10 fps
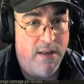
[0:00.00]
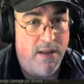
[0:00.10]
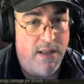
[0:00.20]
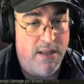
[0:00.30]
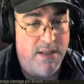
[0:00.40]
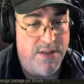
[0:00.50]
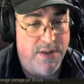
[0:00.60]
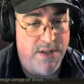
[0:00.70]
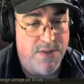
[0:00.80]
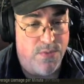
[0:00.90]
The tier
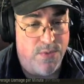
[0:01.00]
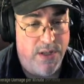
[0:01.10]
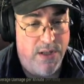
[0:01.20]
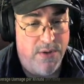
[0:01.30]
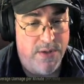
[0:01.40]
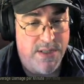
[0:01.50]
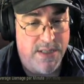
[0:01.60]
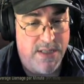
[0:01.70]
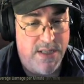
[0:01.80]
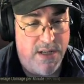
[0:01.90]
8's really low at
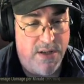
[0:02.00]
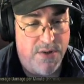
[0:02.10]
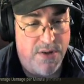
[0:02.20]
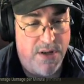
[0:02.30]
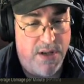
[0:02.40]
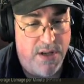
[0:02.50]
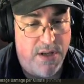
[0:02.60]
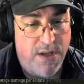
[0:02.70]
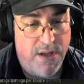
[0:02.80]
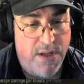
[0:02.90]
1,600,
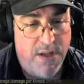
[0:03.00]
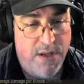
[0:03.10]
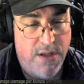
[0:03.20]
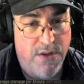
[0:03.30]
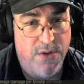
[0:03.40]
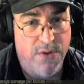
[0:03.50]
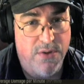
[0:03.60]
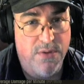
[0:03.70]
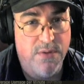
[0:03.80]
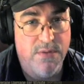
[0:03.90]
and
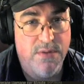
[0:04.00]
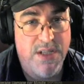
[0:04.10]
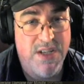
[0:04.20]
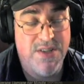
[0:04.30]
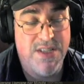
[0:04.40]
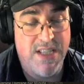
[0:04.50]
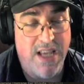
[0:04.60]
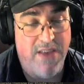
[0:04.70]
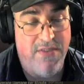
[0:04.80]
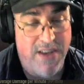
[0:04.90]
your tier
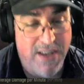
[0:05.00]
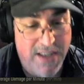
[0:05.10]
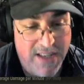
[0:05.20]
7,